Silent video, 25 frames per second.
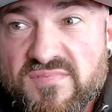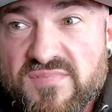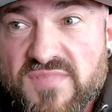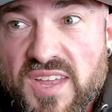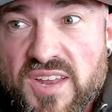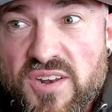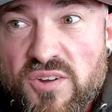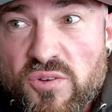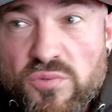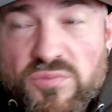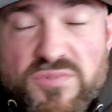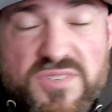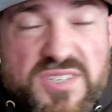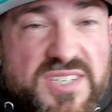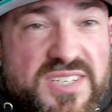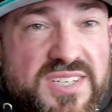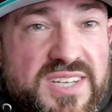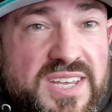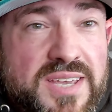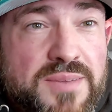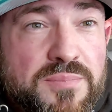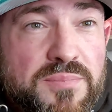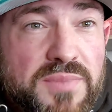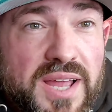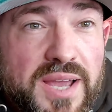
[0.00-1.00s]
They don't
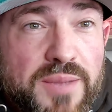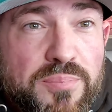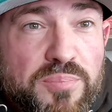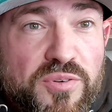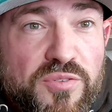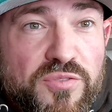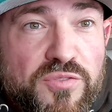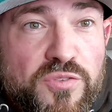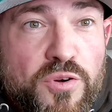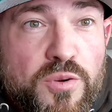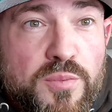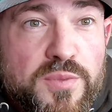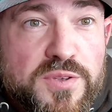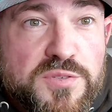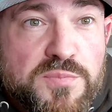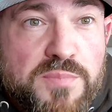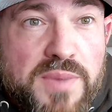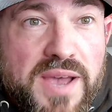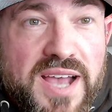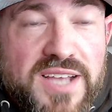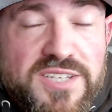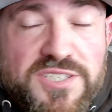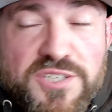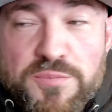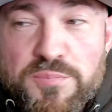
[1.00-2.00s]
seem like performance
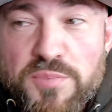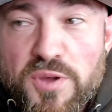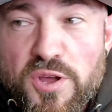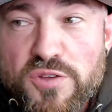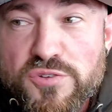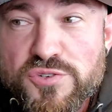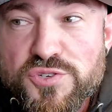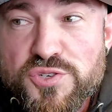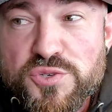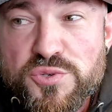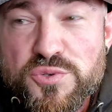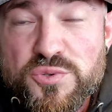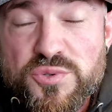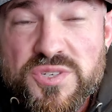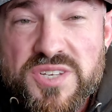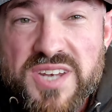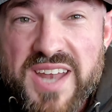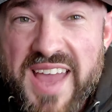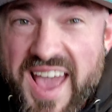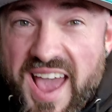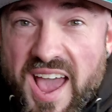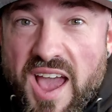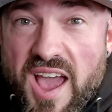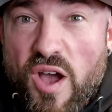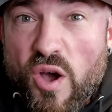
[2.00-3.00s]
basketball shoes
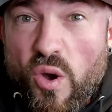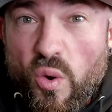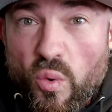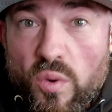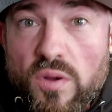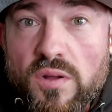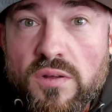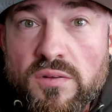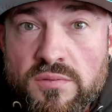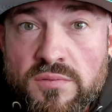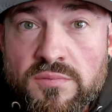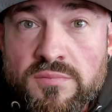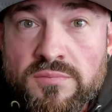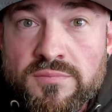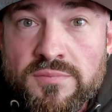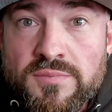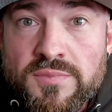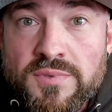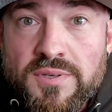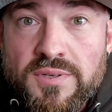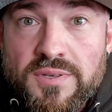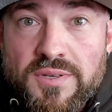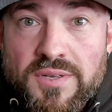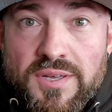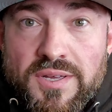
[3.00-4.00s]
now
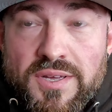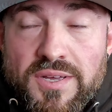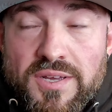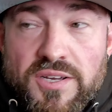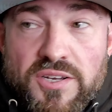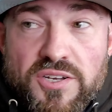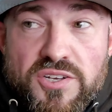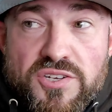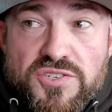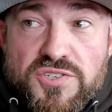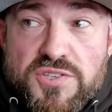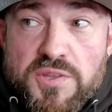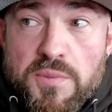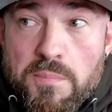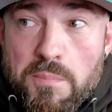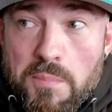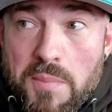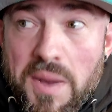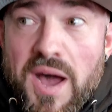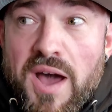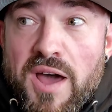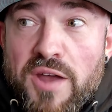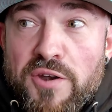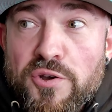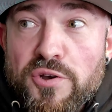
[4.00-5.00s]
because the
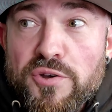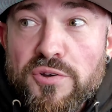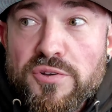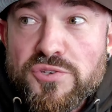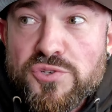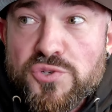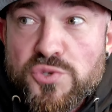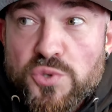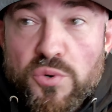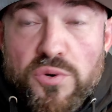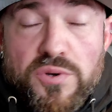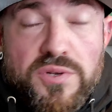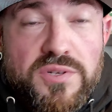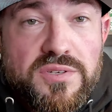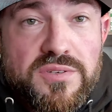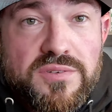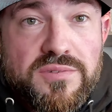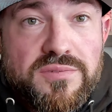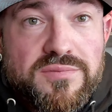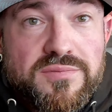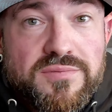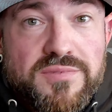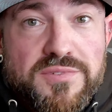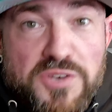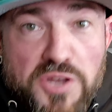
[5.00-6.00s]
modern
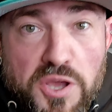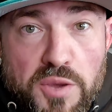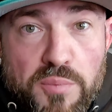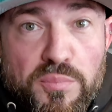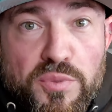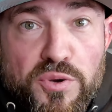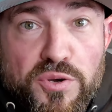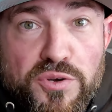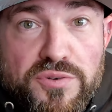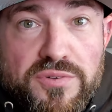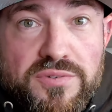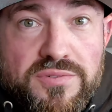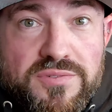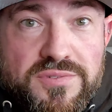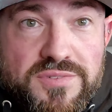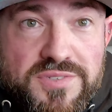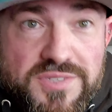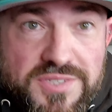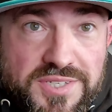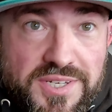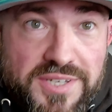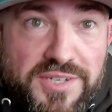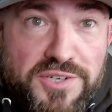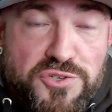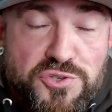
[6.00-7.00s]
Jordan numbered
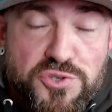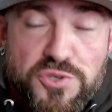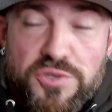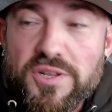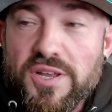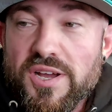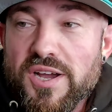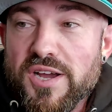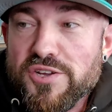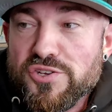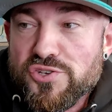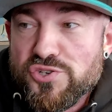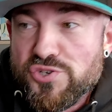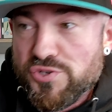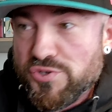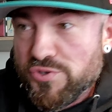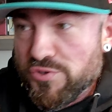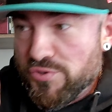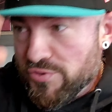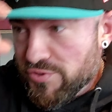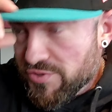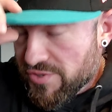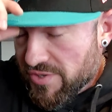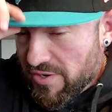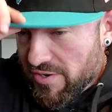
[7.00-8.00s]
signature line
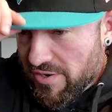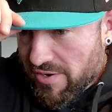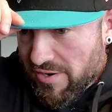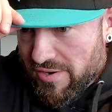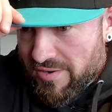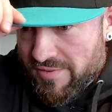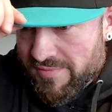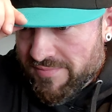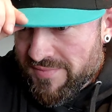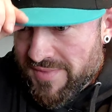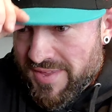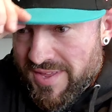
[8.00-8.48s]
shoes are